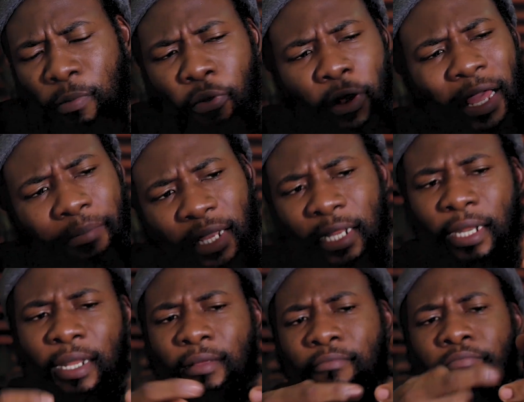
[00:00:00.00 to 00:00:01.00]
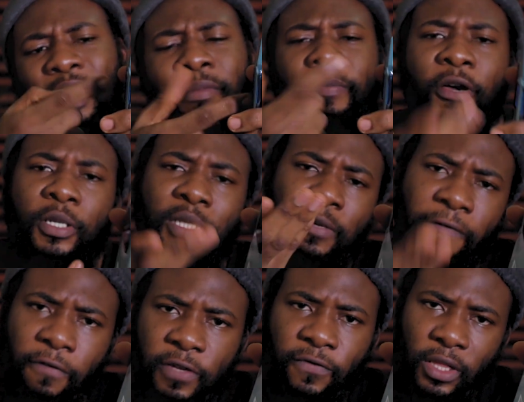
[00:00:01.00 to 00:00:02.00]
But I mean, maybe because it's the
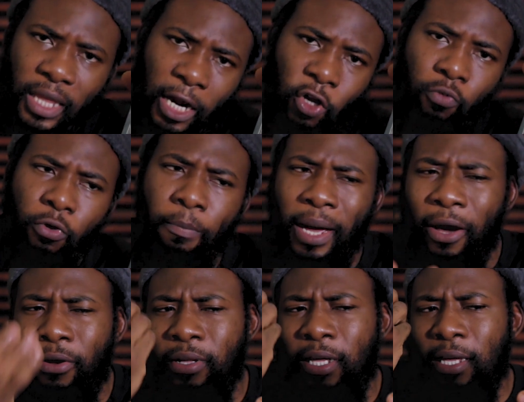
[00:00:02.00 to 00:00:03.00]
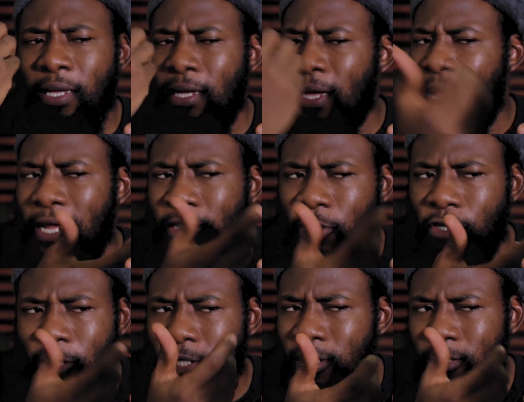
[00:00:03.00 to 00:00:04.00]
first for TECNO Mobile, and it's
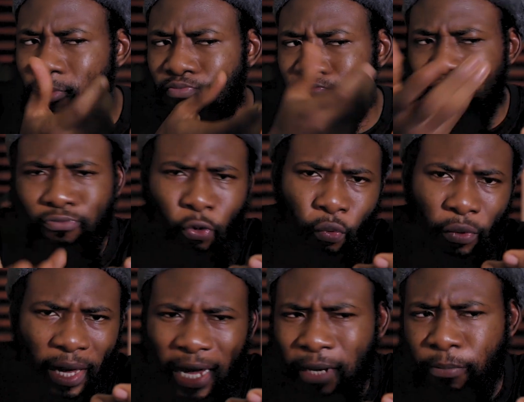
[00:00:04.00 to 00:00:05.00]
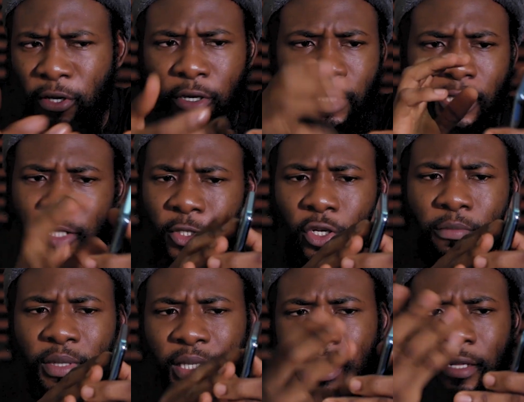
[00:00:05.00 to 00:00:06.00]
just weird because this is
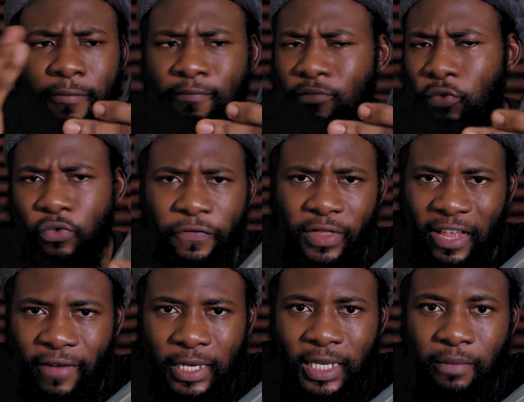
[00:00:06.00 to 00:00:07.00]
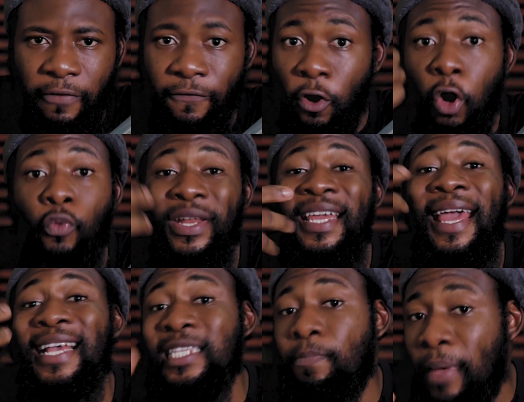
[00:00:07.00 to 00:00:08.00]
something we've never seen before, or we didn't
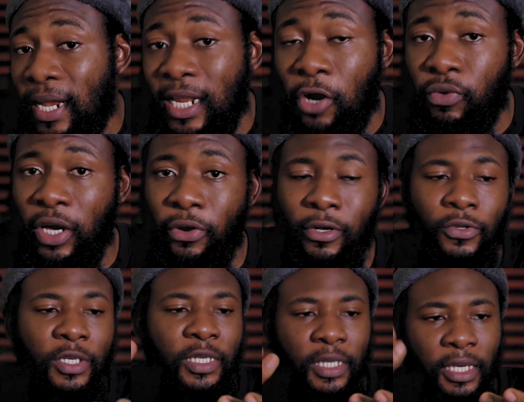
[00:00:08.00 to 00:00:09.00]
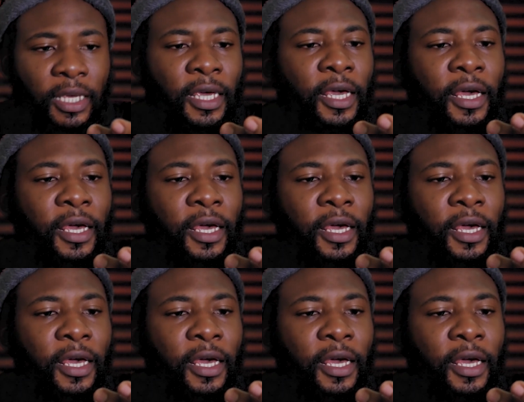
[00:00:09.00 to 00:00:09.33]
expect that we are going to see.